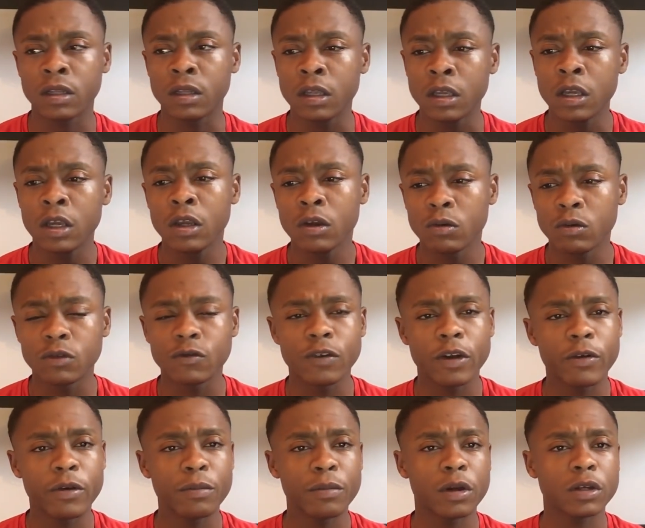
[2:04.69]
And was
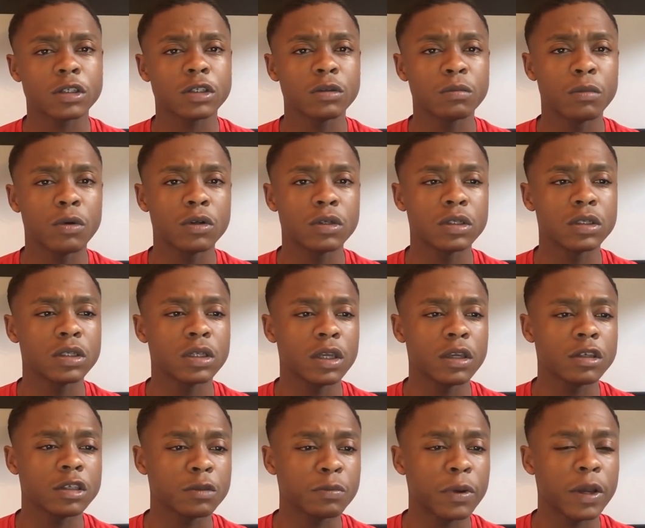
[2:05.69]
very much the
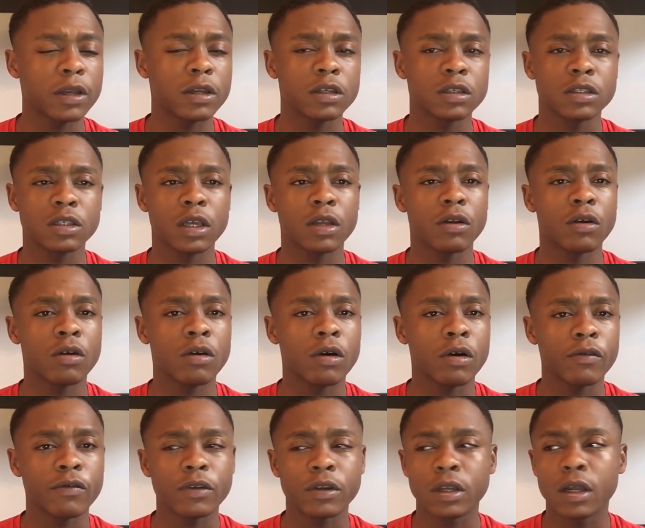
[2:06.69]
modern-day Spanish
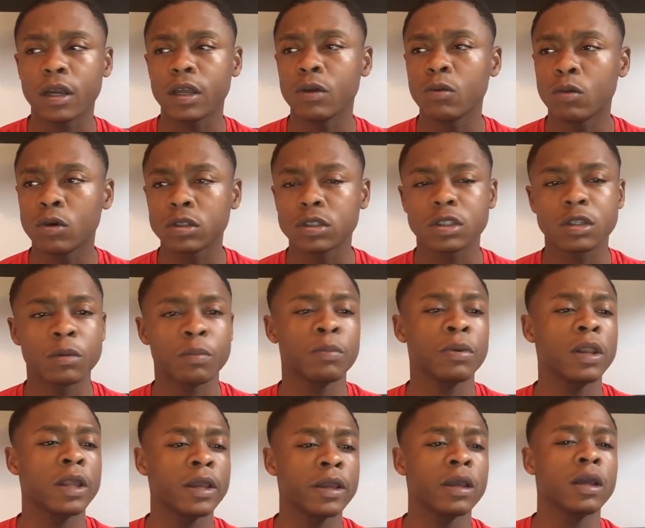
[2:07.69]
centre-half in that he wants to
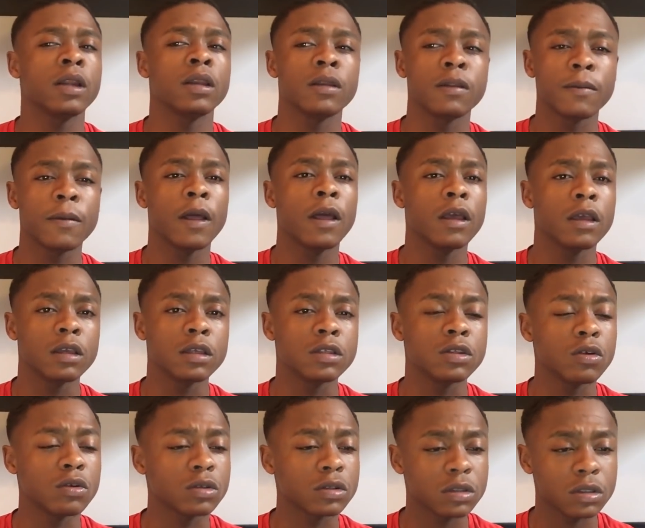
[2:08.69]
play and
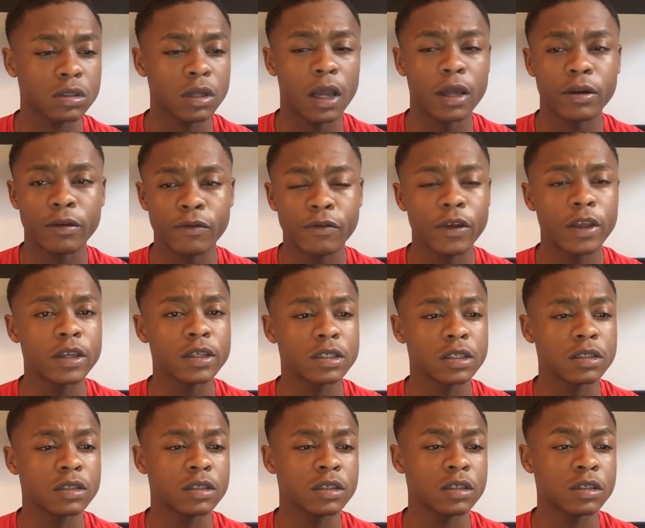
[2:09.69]
he's not kind of
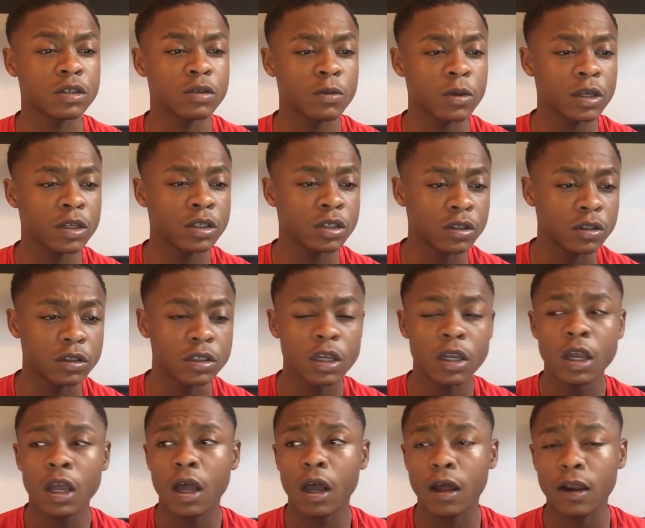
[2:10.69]
phased in situations.
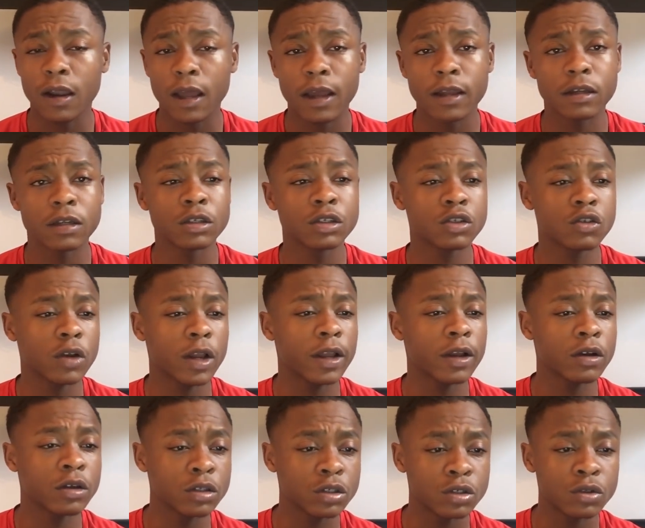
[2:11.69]
I like the
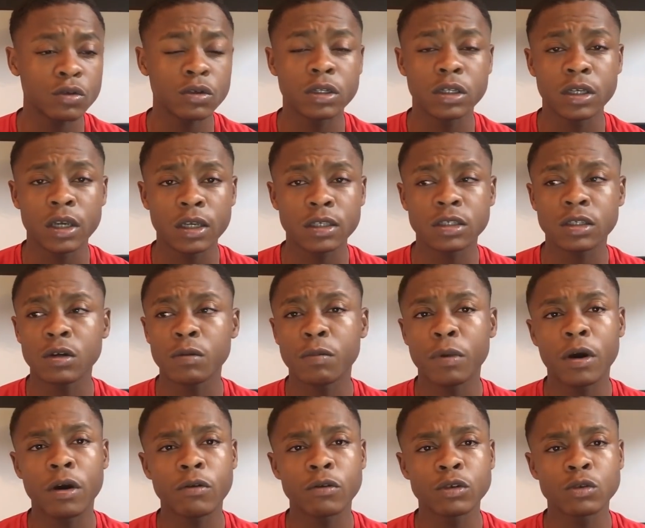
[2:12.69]
striker Jordi
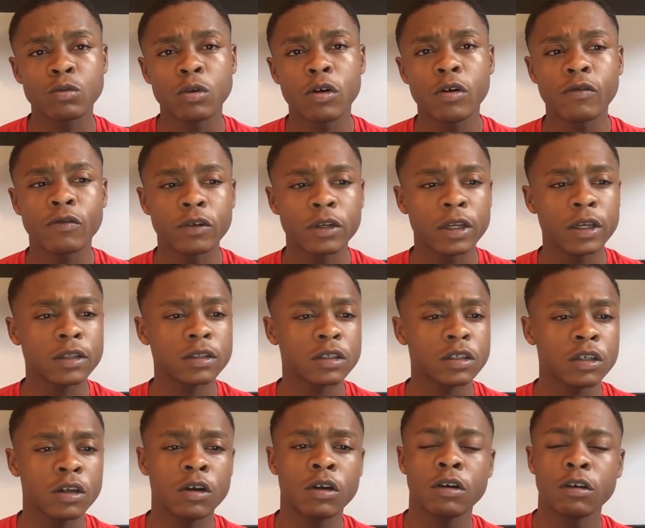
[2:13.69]
Escobar as well,
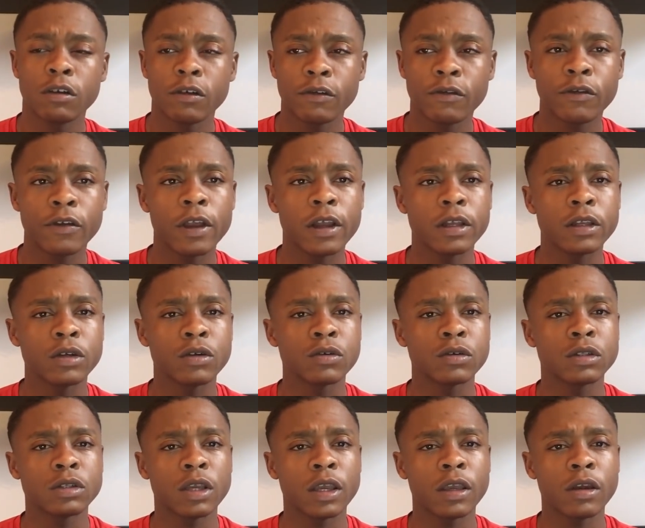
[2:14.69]
Valencia. Fairly
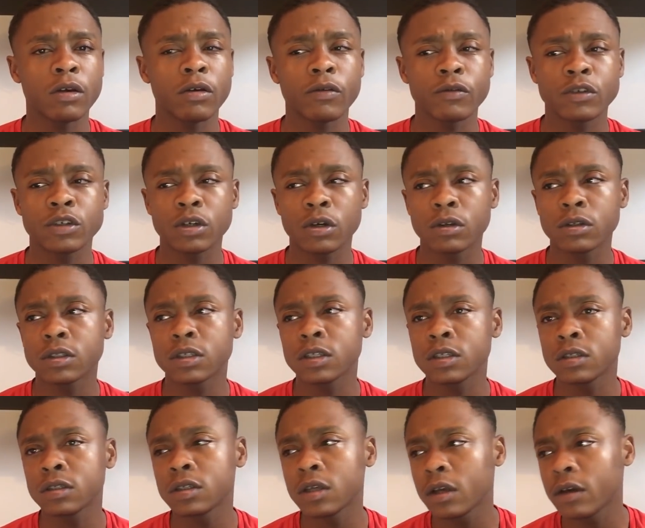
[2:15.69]
good taker of
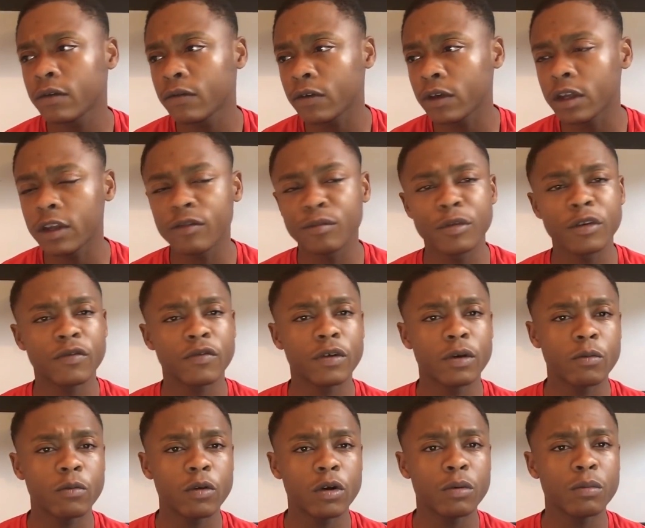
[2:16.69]
chances. Forgive me
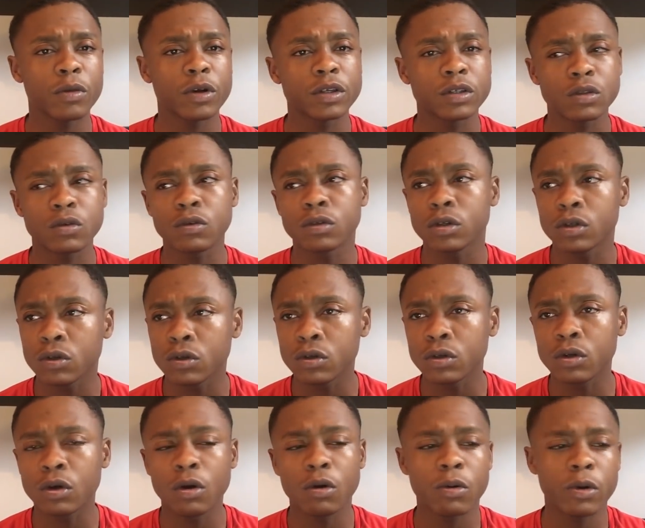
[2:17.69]
if I'm wrong, but he scored a
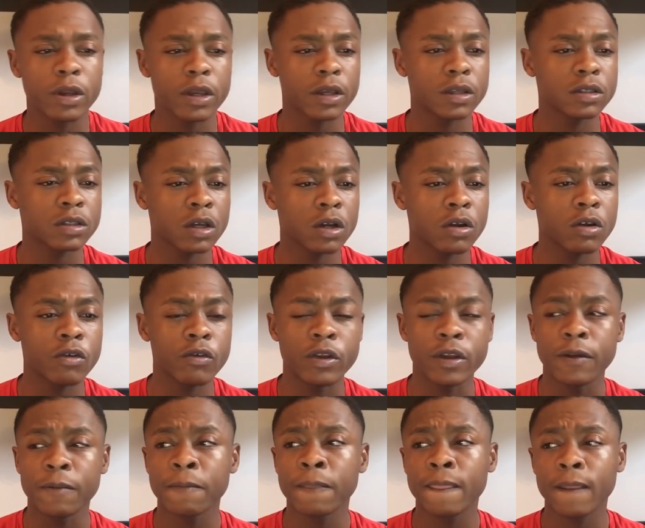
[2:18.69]
good goal against
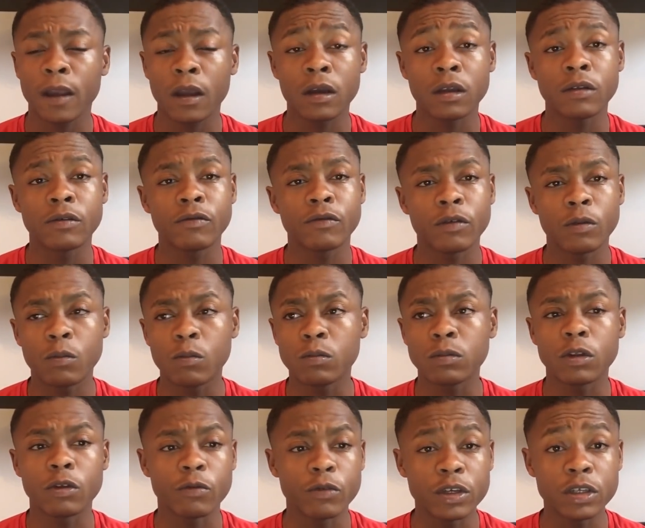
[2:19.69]
Hungary. And
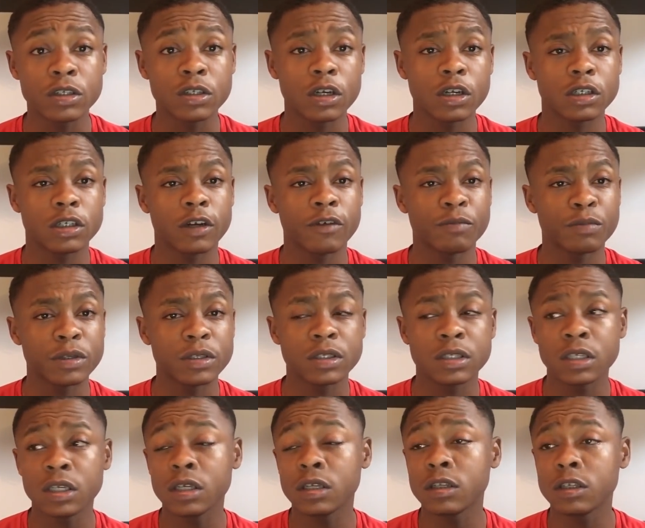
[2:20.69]
from the research I've been
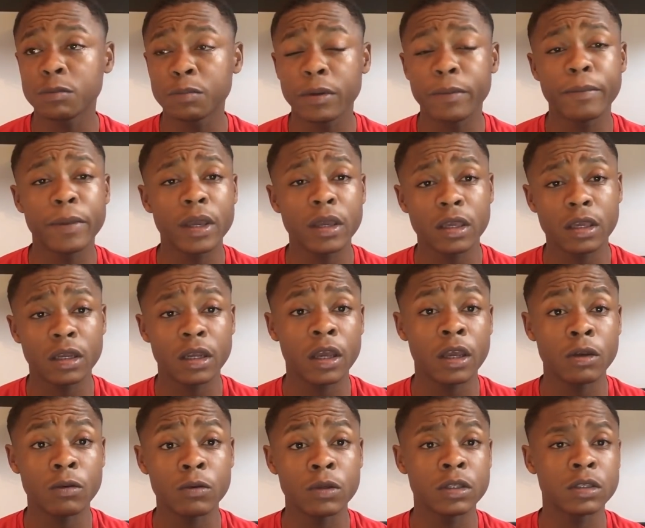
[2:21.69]
seeing, he's been making
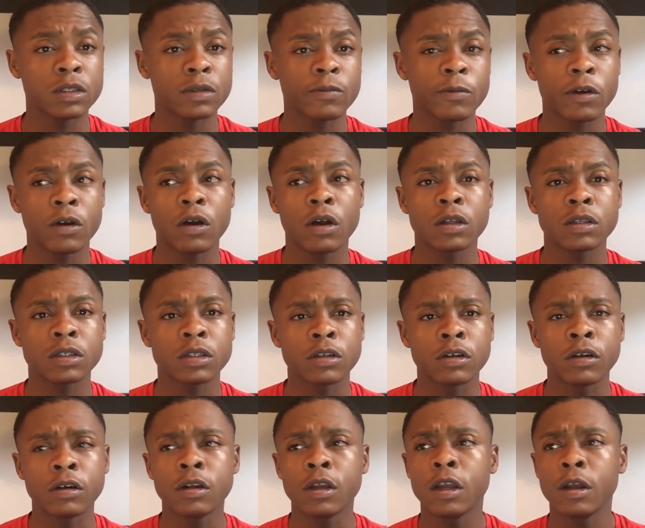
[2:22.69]
headwinds in regards
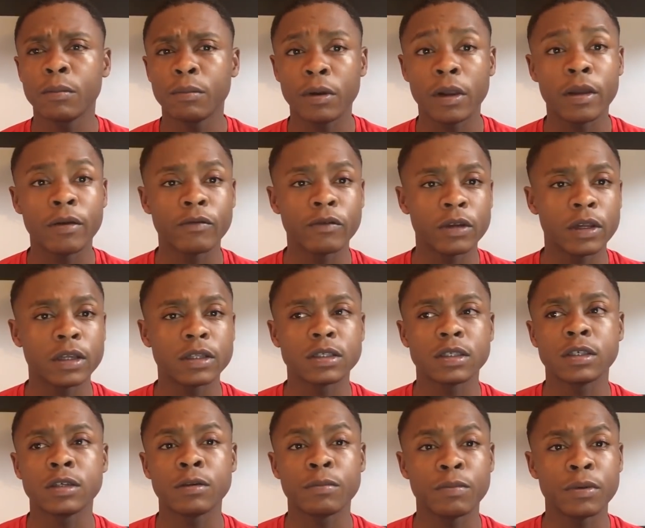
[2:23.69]
to playing
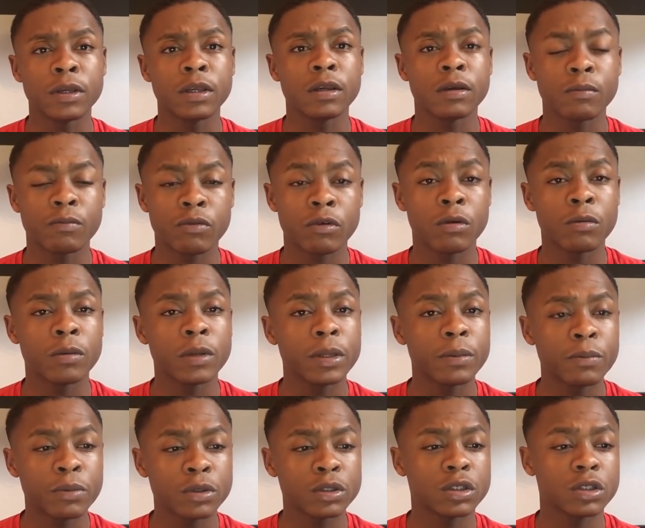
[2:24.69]
Valencia B and
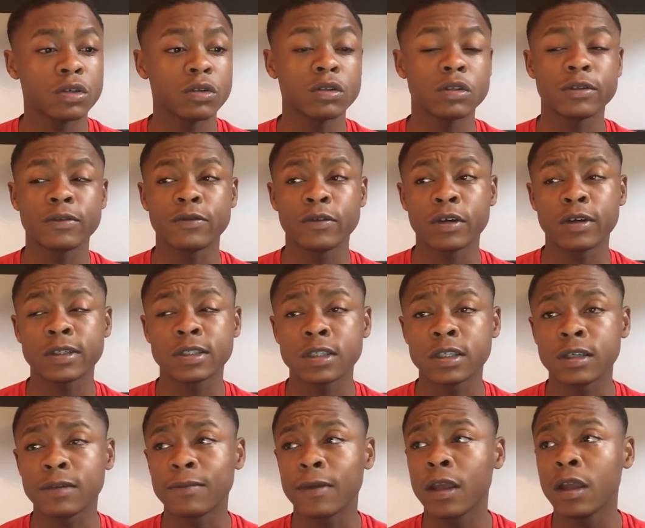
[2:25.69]
probably pushing on to first
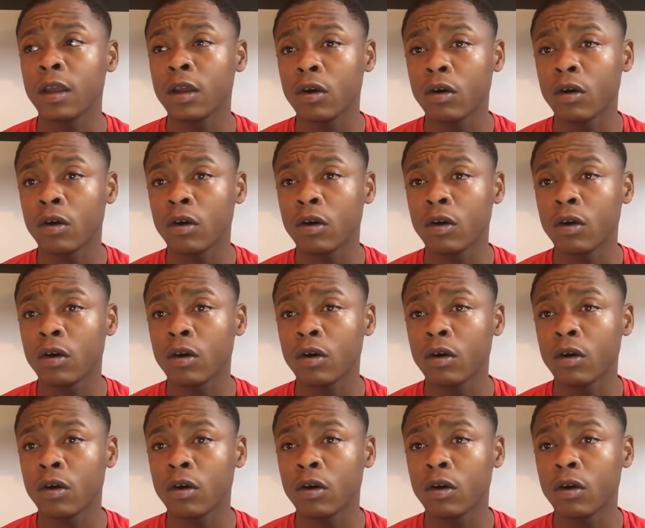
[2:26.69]
team.